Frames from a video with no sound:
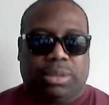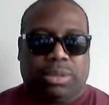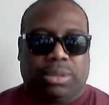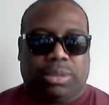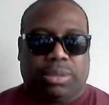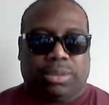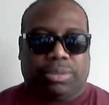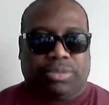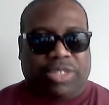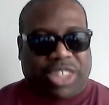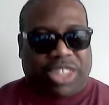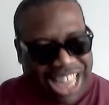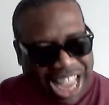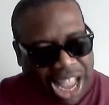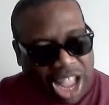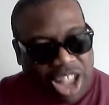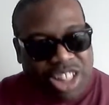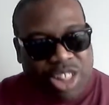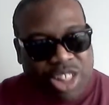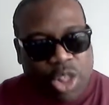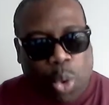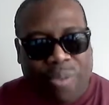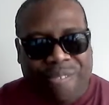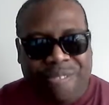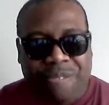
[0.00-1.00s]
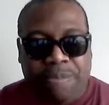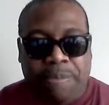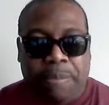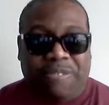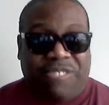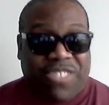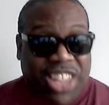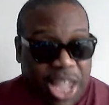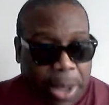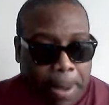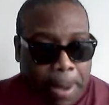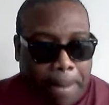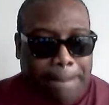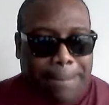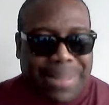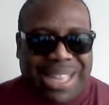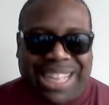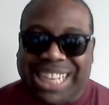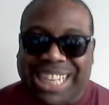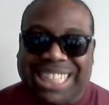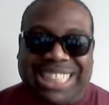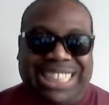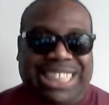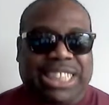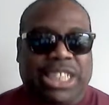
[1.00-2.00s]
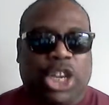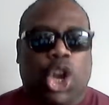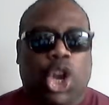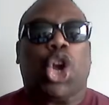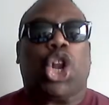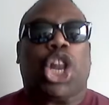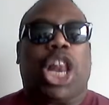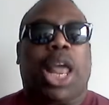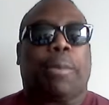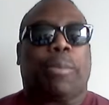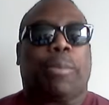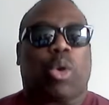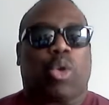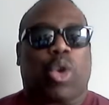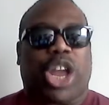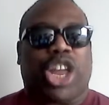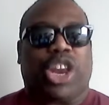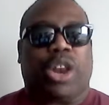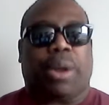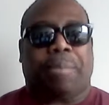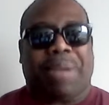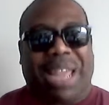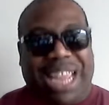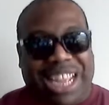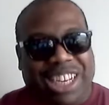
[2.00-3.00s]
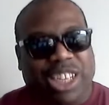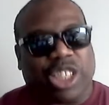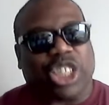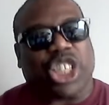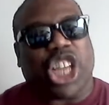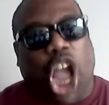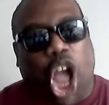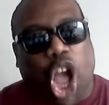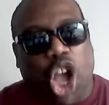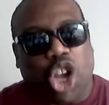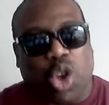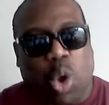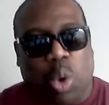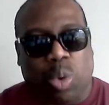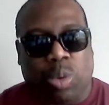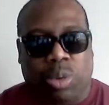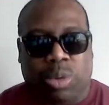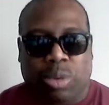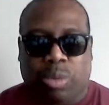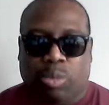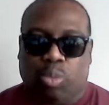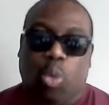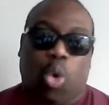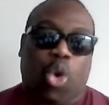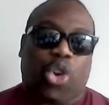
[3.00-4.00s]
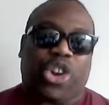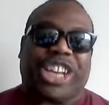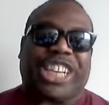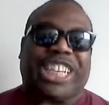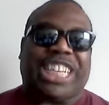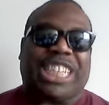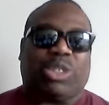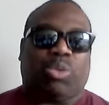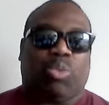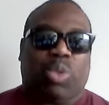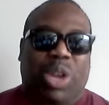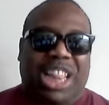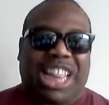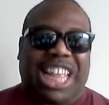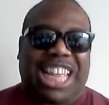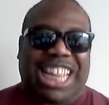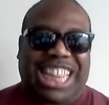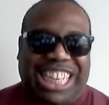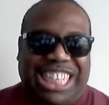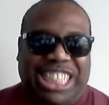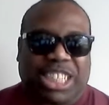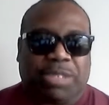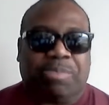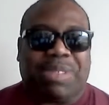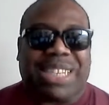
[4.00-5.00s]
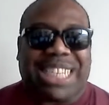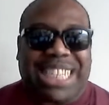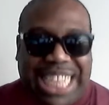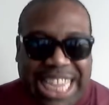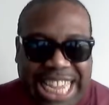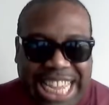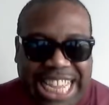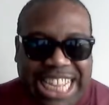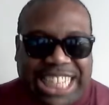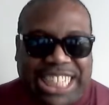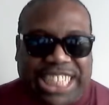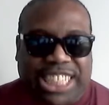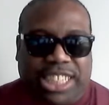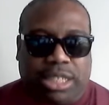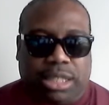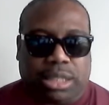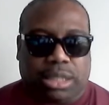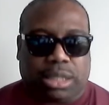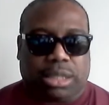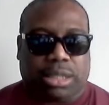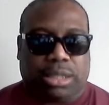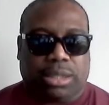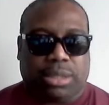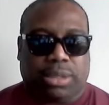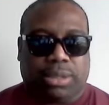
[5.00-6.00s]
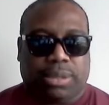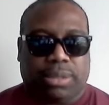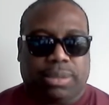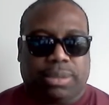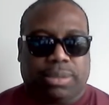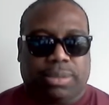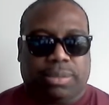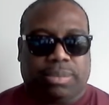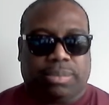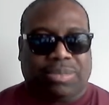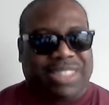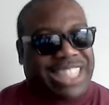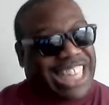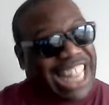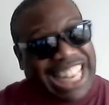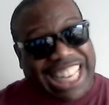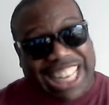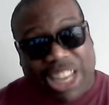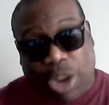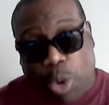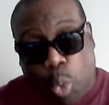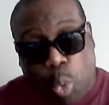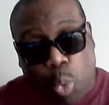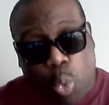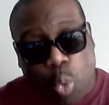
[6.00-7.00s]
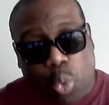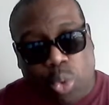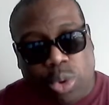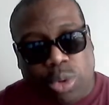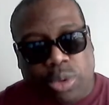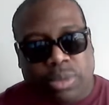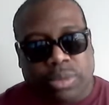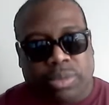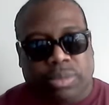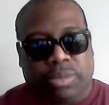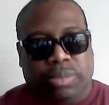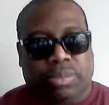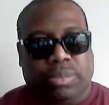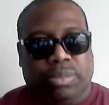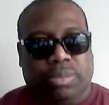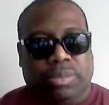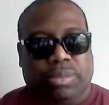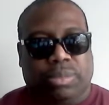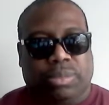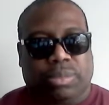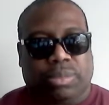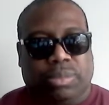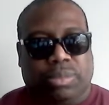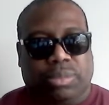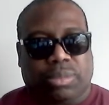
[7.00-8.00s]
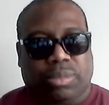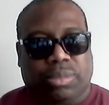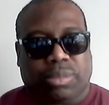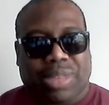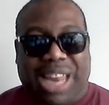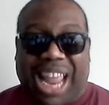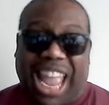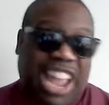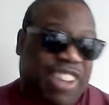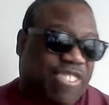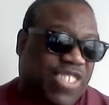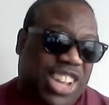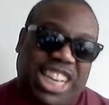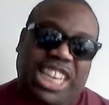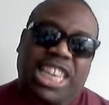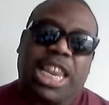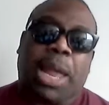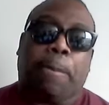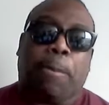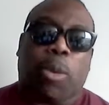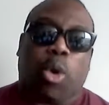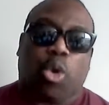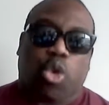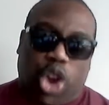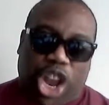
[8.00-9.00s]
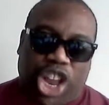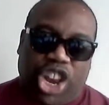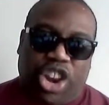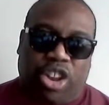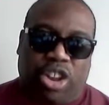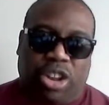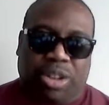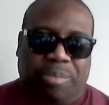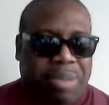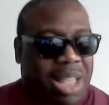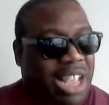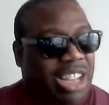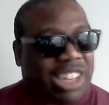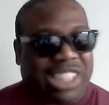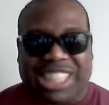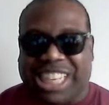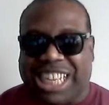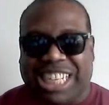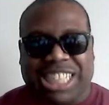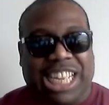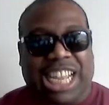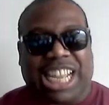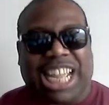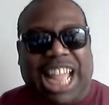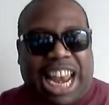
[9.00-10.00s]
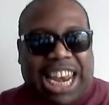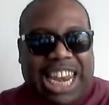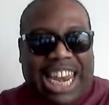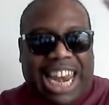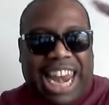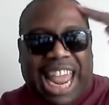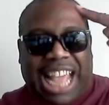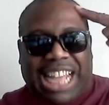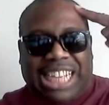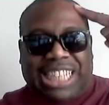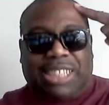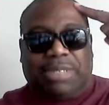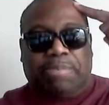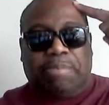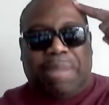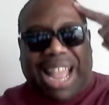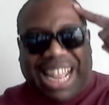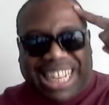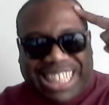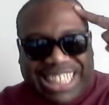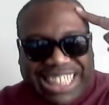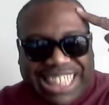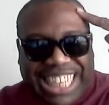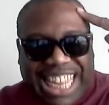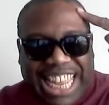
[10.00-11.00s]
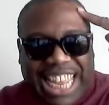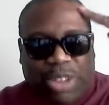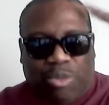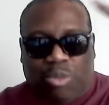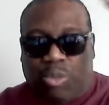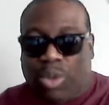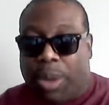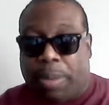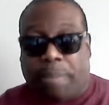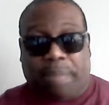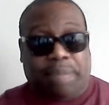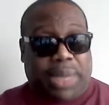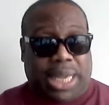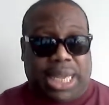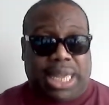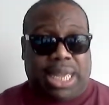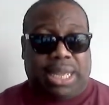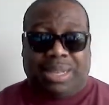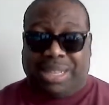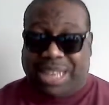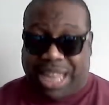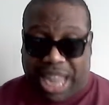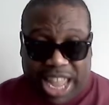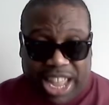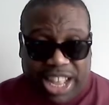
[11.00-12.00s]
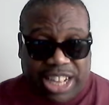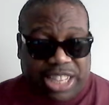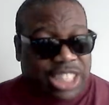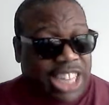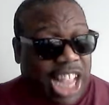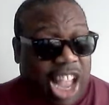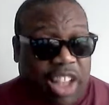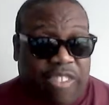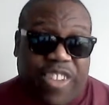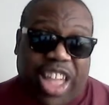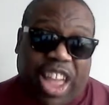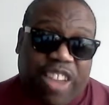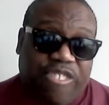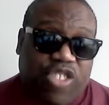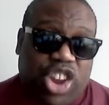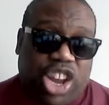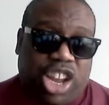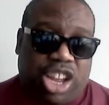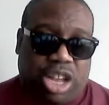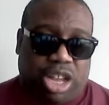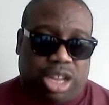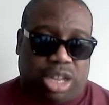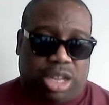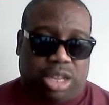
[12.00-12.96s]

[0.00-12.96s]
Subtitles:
The title of the film is Hood Liberator, Made in Chicago. The War Against Willie Lynch Begins. The sequel, African Liberator, Battle Against the Colonized Mindset, will be made in South Africa.